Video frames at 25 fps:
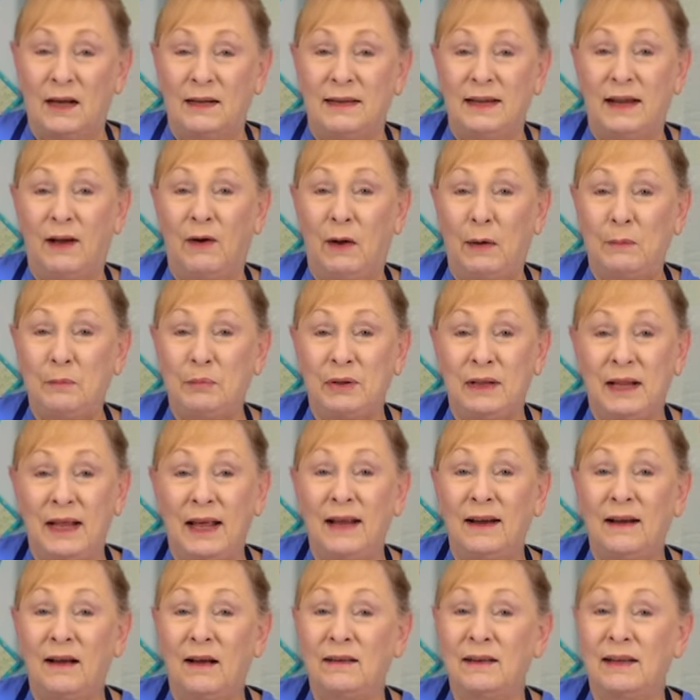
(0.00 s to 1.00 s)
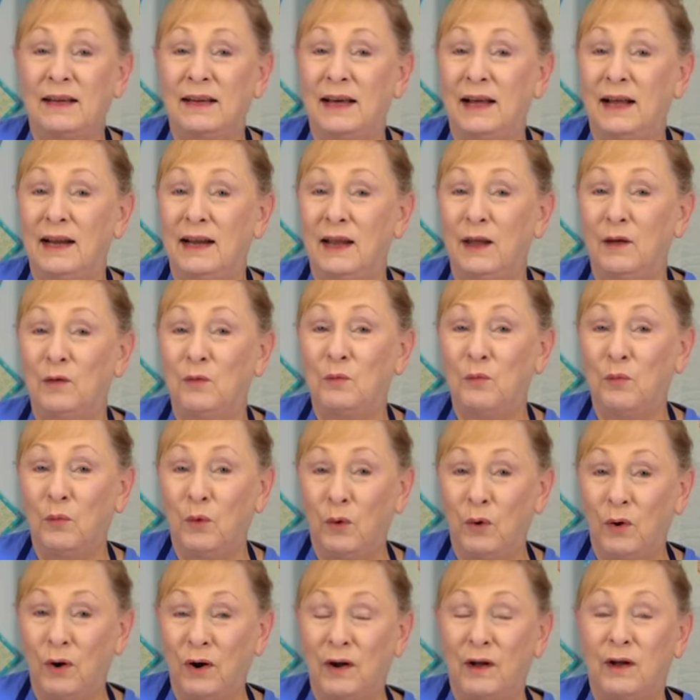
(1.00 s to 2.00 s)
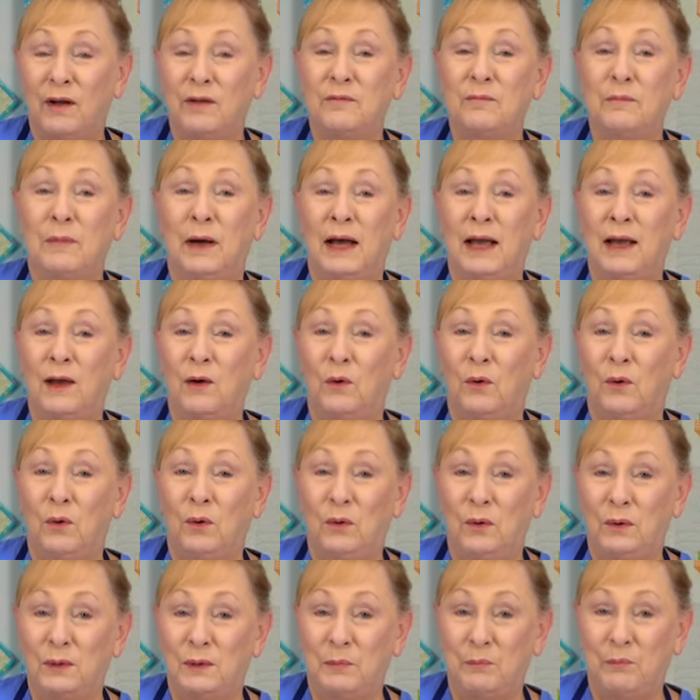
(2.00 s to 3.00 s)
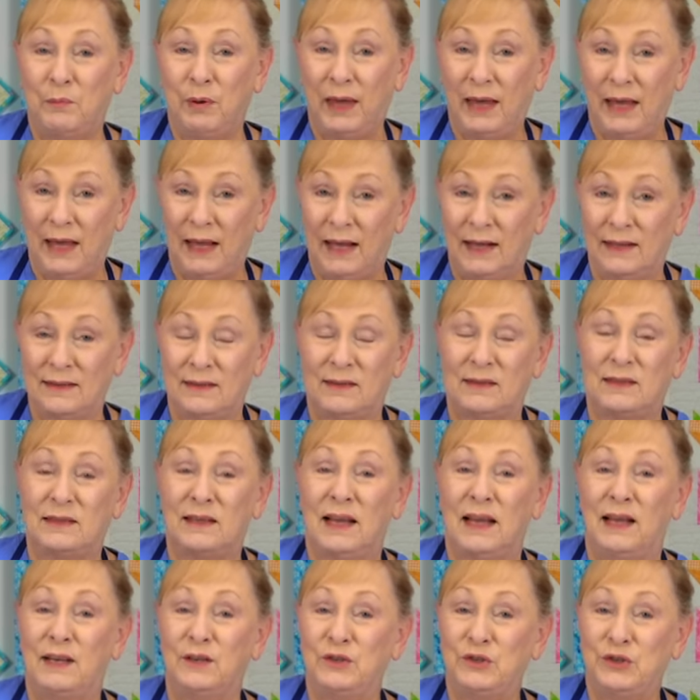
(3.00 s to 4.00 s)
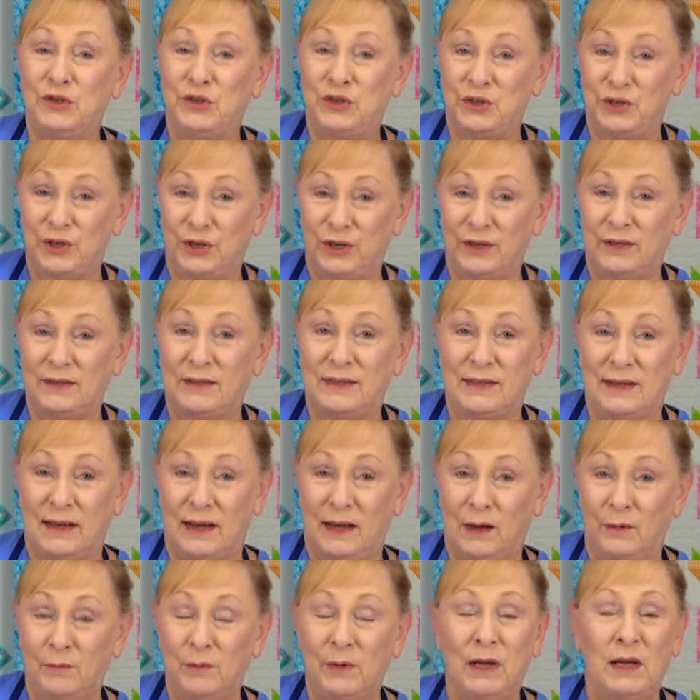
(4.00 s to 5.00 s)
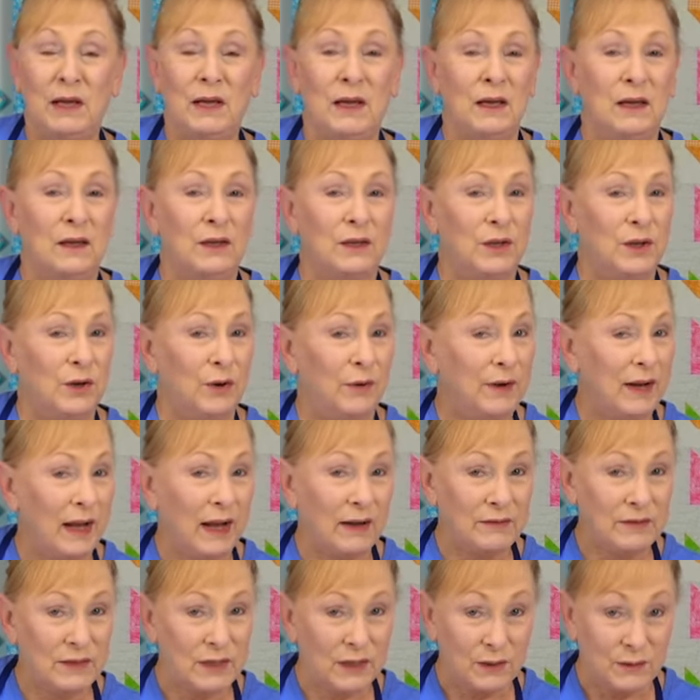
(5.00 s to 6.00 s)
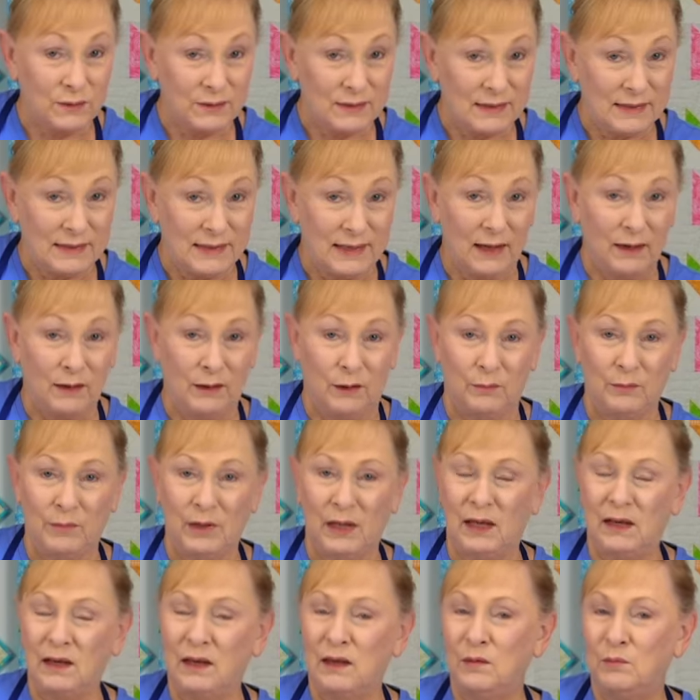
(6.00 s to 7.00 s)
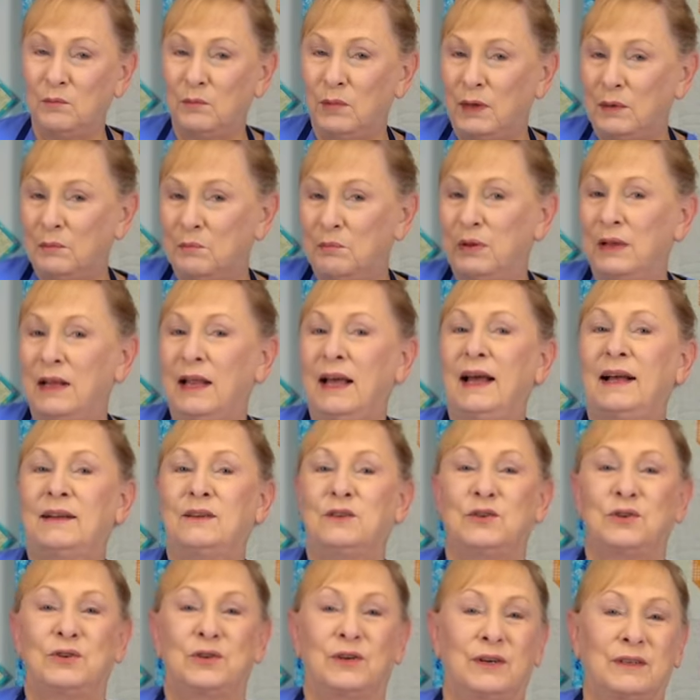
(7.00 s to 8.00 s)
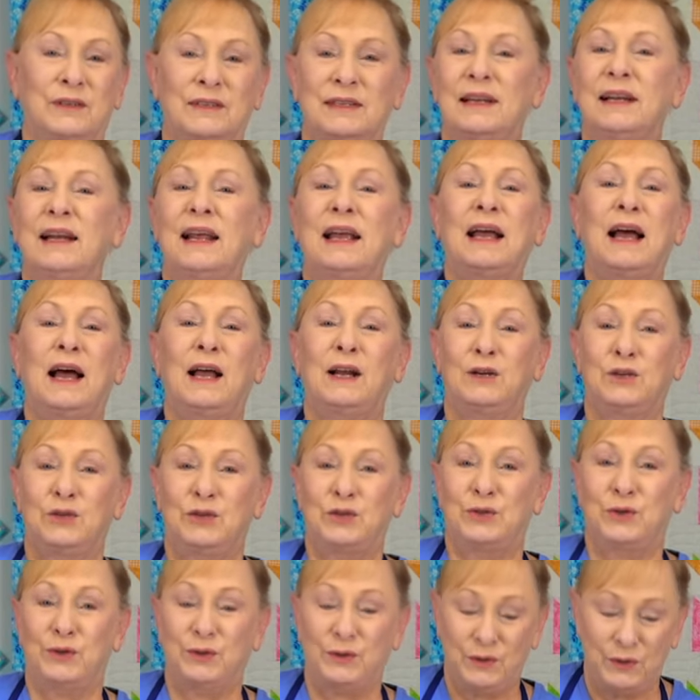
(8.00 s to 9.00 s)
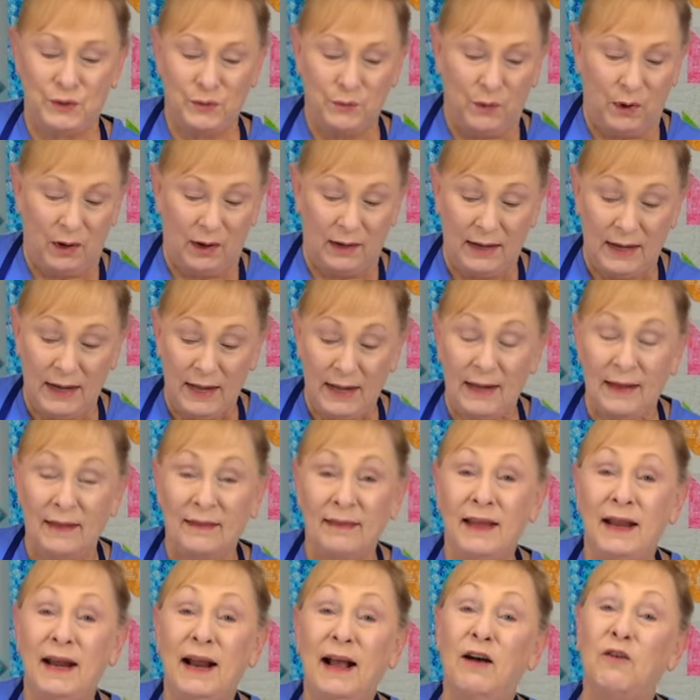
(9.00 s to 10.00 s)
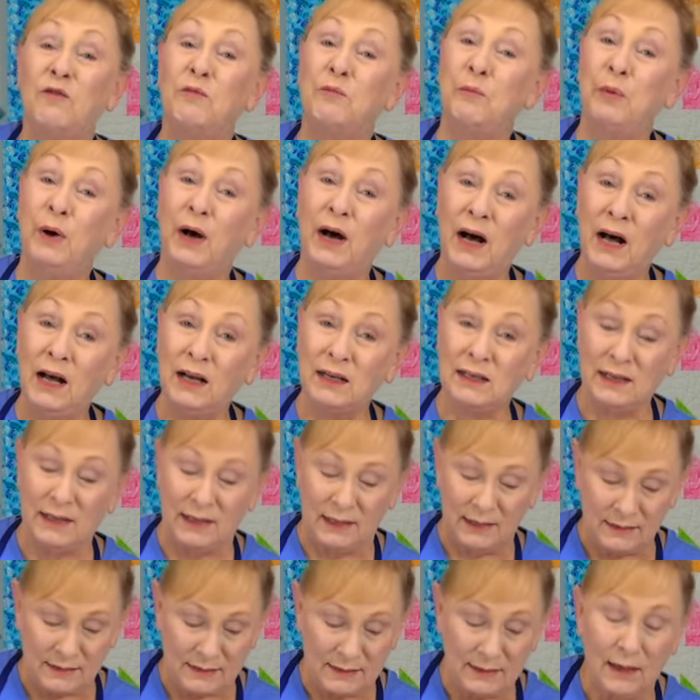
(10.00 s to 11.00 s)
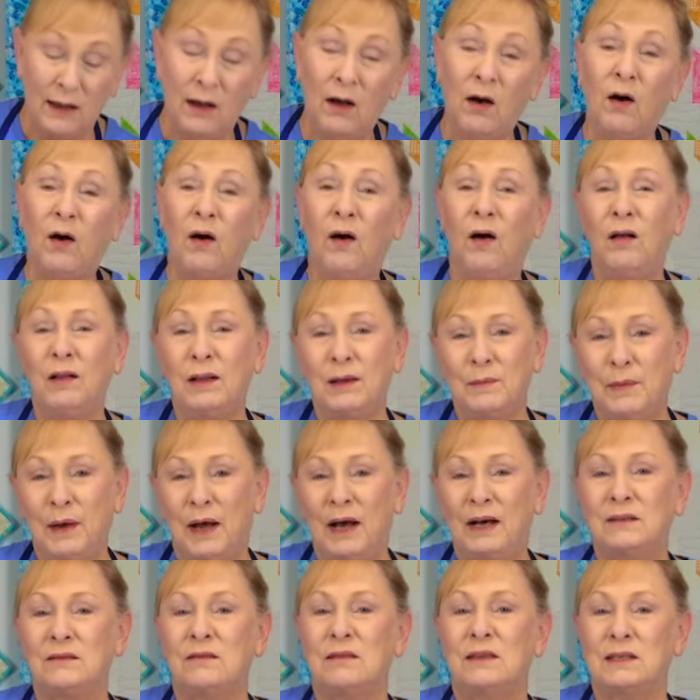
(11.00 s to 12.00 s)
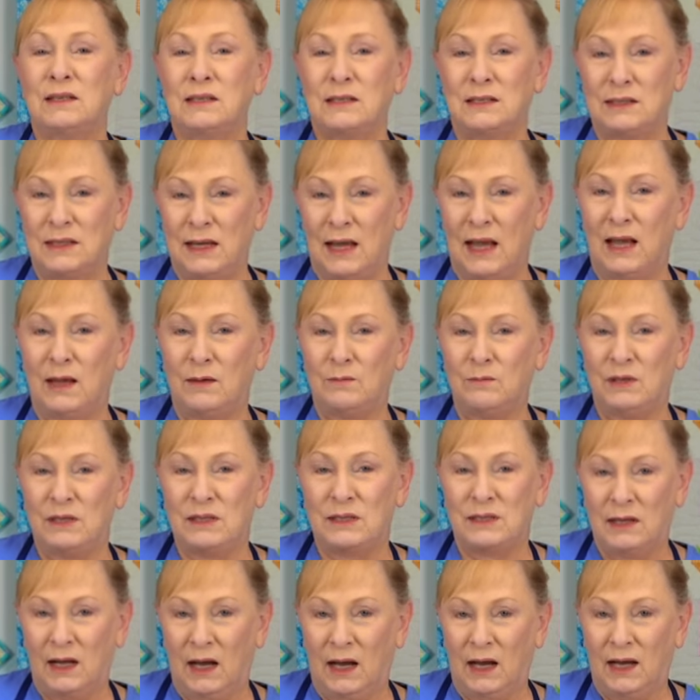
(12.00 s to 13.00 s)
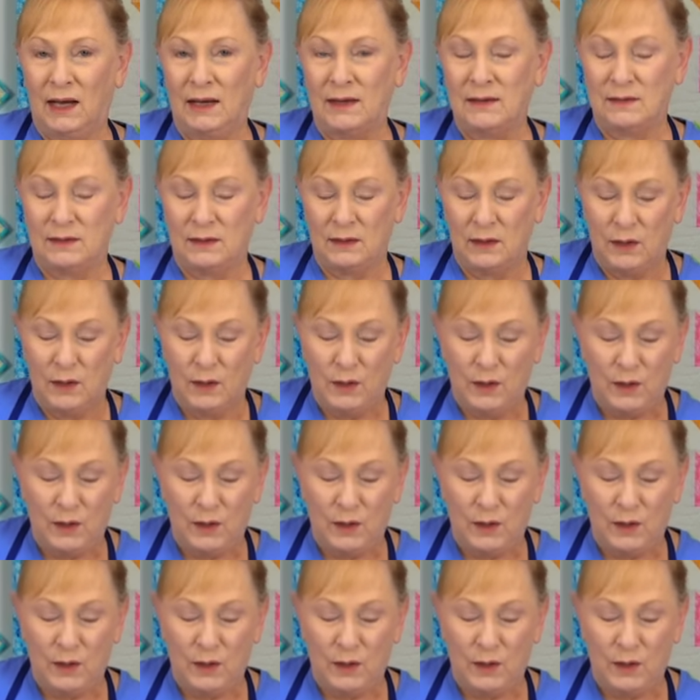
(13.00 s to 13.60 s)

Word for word: Now I plan on cutting more of my old pants and shirts up. You don't have to use denim. It can be plaid shirts, any kind of shirts you want that have pockets all about the same size.